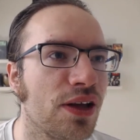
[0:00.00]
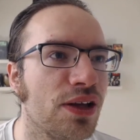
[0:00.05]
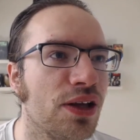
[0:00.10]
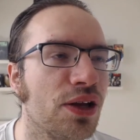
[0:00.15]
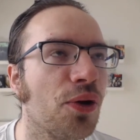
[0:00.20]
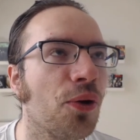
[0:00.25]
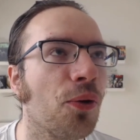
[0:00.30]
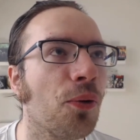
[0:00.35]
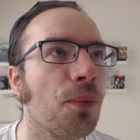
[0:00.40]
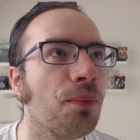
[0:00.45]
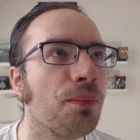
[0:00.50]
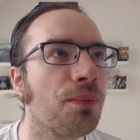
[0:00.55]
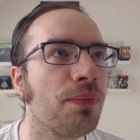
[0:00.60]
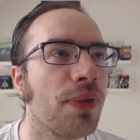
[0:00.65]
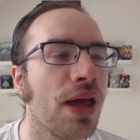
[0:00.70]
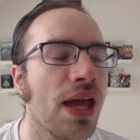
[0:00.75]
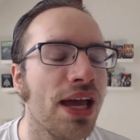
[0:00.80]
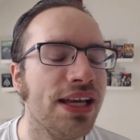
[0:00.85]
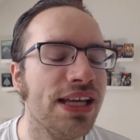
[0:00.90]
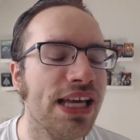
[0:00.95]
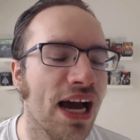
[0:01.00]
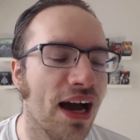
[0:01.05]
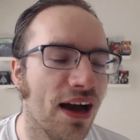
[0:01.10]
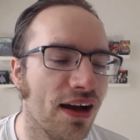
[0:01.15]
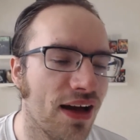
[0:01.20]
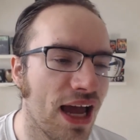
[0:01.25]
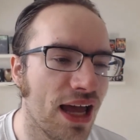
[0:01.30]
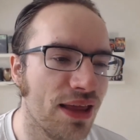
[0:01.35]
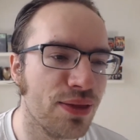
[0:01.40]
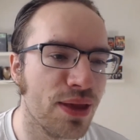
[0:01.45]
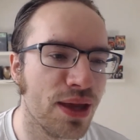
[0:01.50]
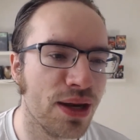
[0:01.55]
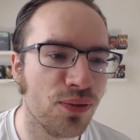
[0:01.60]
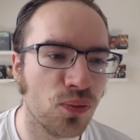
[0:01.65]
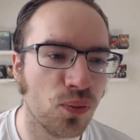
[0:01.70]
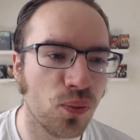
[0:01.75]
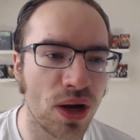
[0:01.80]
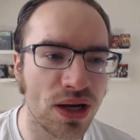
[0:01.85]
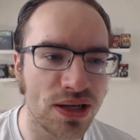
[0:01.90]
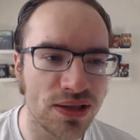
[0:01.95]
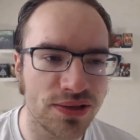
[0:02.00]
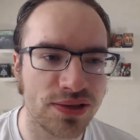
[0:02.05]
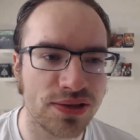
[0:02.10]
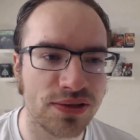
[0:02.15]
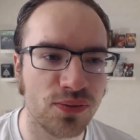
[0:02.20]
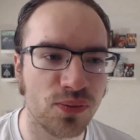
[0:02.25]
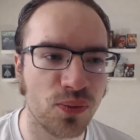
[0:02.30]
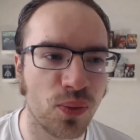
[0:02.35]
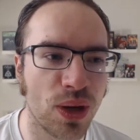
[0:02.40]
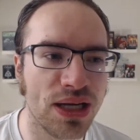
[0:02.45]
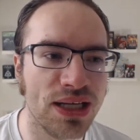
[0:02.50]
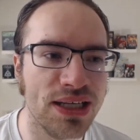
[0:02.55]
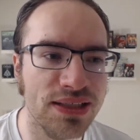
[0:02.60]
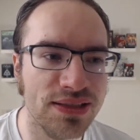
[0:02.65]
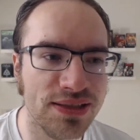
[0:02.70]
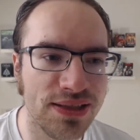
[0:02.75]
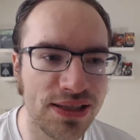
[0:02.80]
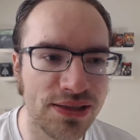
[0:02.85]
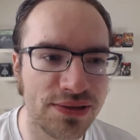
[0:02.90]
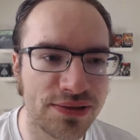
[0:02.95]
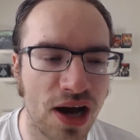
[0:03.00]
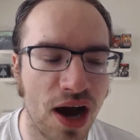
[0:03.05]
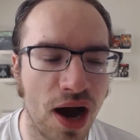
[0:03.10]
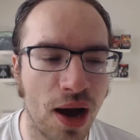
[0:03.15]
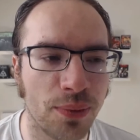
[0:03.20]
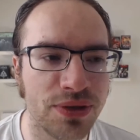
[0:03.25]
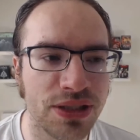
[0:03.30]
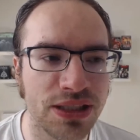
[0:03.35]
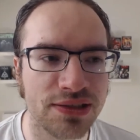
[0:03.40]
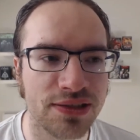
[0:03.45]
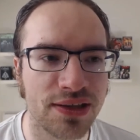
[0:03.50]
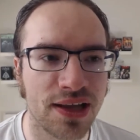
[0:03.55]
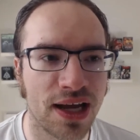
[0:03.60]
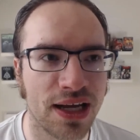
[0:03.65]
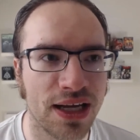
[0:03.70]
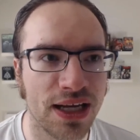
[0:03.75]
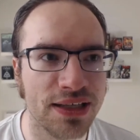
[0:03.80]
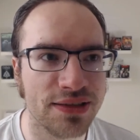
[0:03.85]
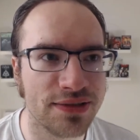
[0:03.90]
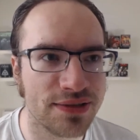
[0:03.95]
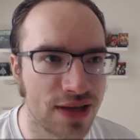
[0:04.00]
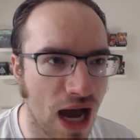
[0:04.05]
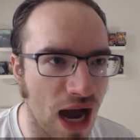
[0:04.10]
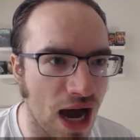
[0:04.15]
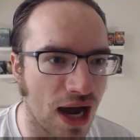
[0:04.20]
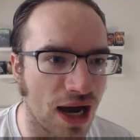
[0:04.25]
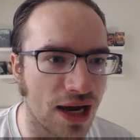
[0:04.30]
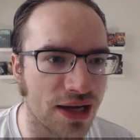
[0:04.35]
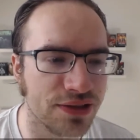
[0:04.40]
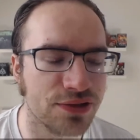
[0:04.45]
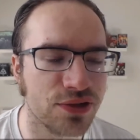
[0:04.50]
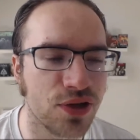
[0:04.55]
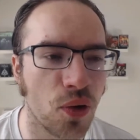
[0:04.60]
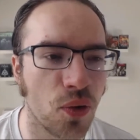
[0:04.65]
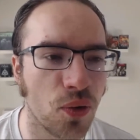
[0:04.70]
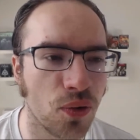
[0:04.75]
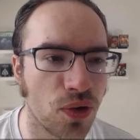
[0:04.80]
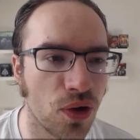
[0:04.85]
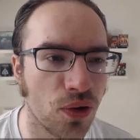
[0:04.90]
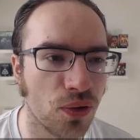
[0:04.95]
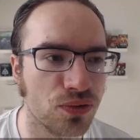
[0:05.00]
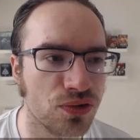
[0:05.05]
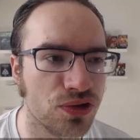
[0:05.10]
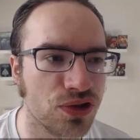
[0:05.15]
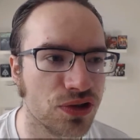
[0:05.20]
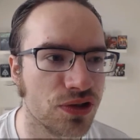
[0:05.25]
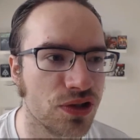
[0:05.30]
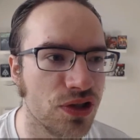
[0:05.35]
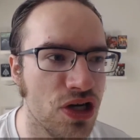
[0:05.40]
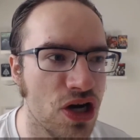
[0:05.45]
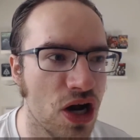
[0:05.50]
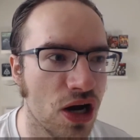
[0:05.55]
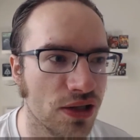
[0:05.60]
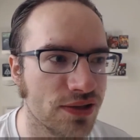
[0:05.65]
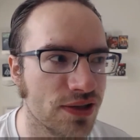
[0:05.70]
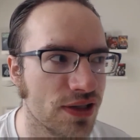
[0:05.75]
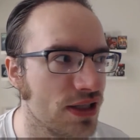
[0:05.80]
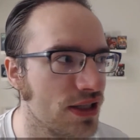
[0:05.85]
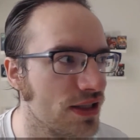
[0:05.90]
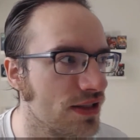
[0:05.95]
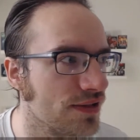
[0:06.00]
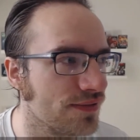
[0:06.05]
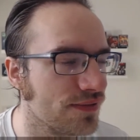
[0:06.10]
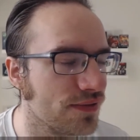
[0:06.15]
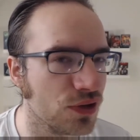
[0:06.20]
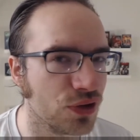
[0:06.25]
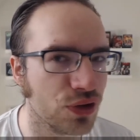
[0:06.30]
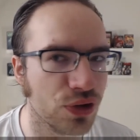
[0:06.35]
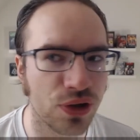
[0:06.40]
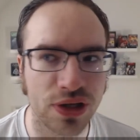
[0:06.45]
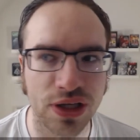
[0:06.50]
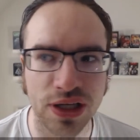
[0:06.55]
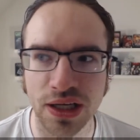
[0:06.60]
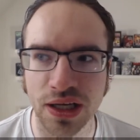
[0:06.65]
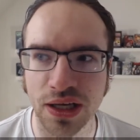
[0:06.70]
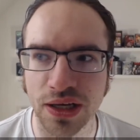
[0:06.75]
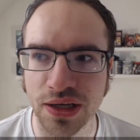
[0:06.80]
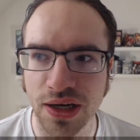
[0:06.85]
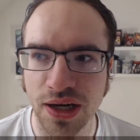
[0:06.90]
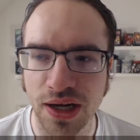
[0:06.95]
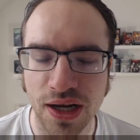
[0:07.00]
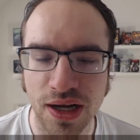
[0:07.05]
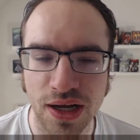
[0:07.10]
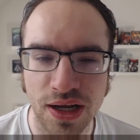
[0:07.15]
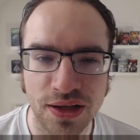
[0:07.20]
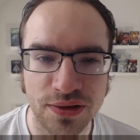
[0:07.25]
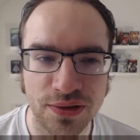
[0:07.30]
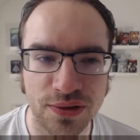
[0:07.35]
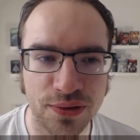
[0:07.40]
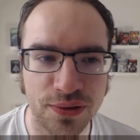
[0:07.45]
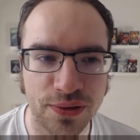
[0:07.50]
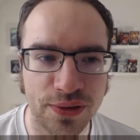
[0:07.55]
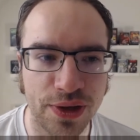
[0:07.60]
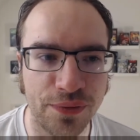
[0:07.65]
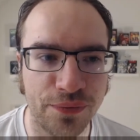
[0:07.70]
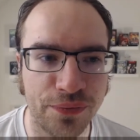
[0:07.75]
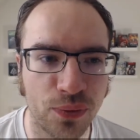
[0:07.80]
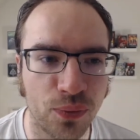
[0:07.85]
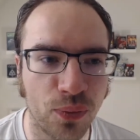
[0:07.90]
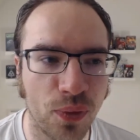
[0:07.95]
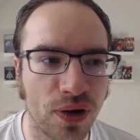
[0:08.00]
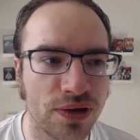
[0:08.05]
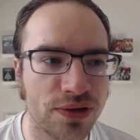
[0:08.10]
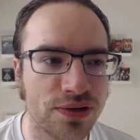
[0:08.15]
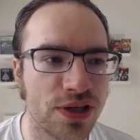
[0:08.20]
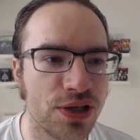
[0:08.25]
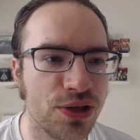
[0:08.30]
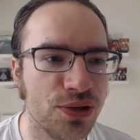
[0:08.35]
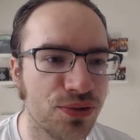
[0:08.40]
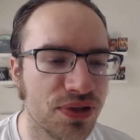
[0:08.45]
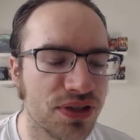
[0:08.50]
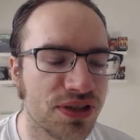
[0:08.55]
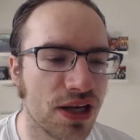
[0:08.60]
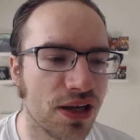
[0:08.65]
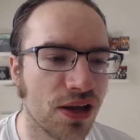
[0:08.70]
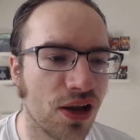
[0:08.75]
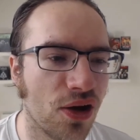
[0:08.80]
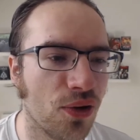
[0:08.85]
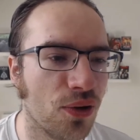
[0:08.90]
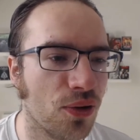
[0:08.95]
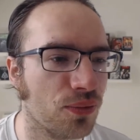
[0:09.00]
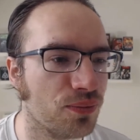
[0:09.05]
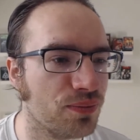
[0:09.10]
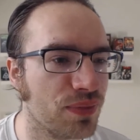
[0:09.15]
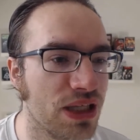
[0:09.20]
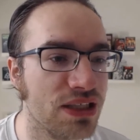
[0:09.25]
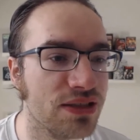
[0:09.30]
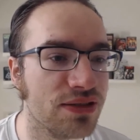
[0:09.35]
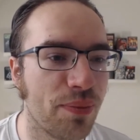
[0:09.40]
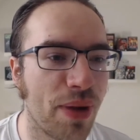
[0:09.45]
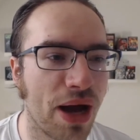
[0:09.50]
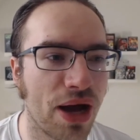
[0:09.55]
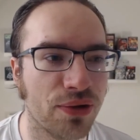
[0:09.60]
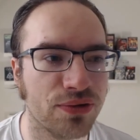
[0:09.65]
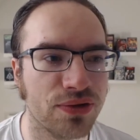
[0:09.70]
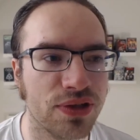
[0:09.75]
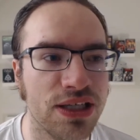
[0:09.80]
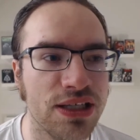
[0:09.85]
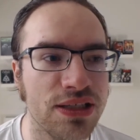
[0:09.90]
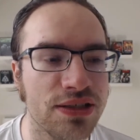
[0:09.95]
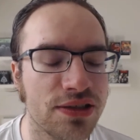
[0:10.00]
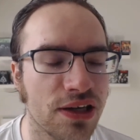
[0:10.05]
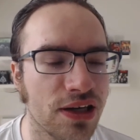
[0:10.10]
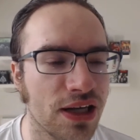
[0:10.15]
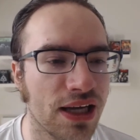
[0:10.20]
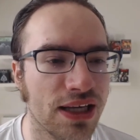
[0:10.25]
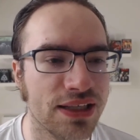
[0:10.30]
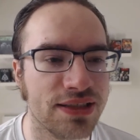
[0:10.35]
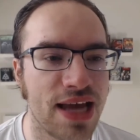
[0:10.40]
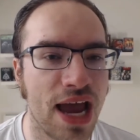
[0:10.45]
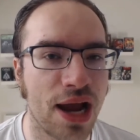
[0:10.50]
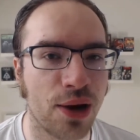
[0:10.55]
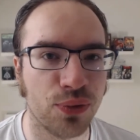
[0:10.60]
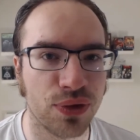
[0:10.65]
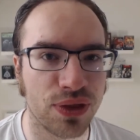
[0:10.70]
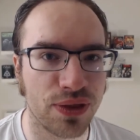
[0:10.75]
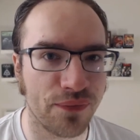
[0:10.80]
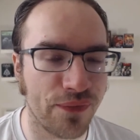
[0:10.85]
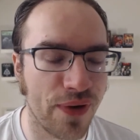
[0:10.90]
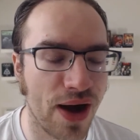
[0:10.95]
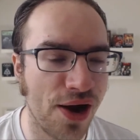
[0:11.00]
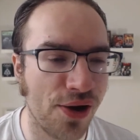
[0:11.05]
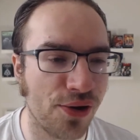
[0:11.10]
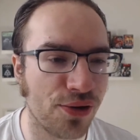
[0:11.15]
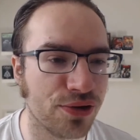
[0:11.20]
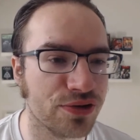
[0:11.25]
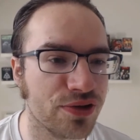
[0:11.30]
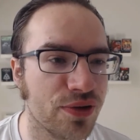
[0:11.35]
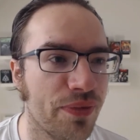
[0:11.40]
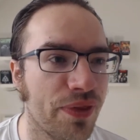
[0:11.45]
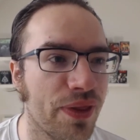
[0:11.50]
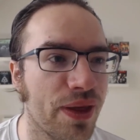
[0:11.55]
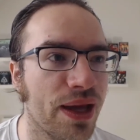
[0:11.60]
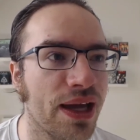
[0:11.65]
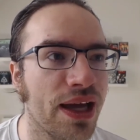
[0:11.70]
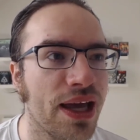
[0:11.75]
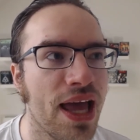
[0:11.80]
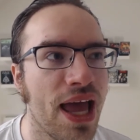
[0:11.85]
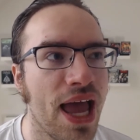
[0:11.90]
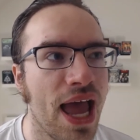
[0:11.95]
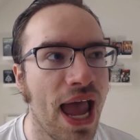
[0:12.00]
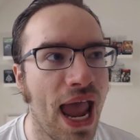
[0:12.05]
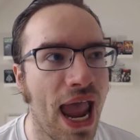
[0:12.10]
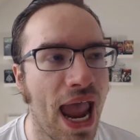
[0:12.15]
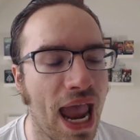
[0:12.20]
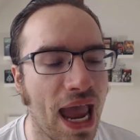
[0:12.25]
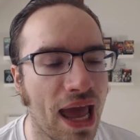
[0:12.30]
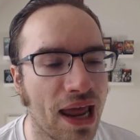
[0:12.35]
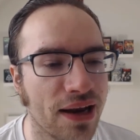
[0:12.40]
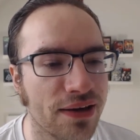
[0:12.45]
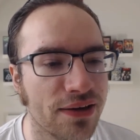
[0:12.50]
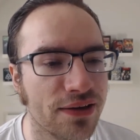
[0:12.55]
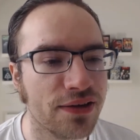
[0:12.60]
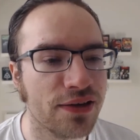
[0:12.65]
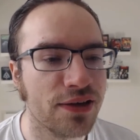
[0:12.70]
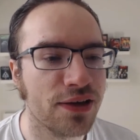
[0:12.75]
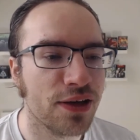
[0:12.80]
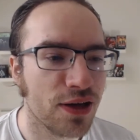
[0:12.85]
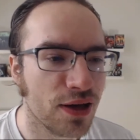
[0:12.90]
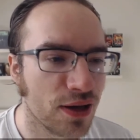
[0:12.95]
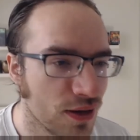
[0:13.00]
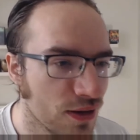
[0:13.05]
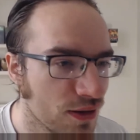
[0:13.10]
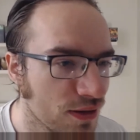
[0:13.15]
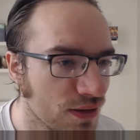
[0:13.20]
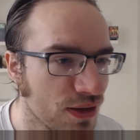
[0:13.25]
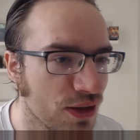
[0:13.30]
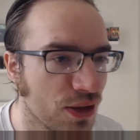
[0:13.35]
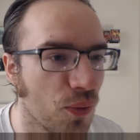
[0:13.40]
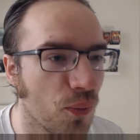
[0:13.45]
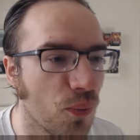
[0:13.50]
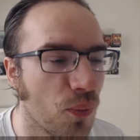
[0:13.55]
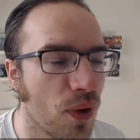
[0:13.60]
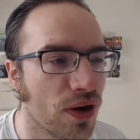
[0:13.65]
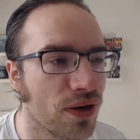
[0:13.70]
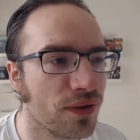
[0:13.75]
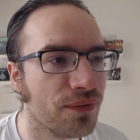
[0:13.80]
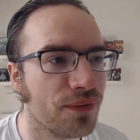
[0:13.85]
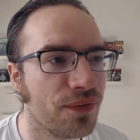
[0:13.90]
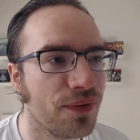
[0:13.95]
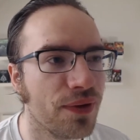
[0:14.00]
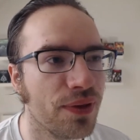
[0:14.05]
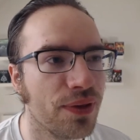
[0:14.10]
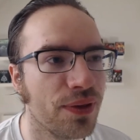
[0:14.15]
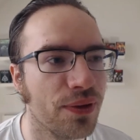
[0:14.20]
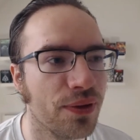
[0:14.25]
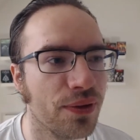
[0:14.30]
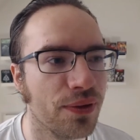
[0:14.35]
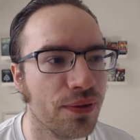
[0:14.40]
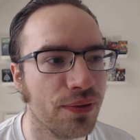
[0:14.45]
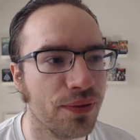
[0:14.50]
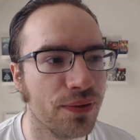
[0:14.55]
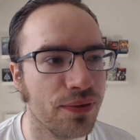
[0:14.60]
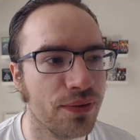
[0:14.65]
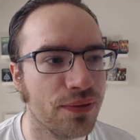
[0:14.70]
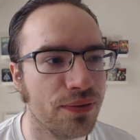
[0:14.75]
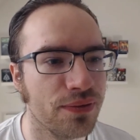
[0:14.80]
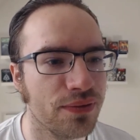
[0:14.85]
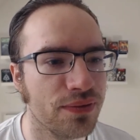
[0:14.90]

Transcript: you know, yeah, and then when when he sees cops, his like his eyes go go just nuts, and he's looking at the, the different ones and you can tell, oh, he's about, he's going to attack with the fire or something. And, you know, one of the,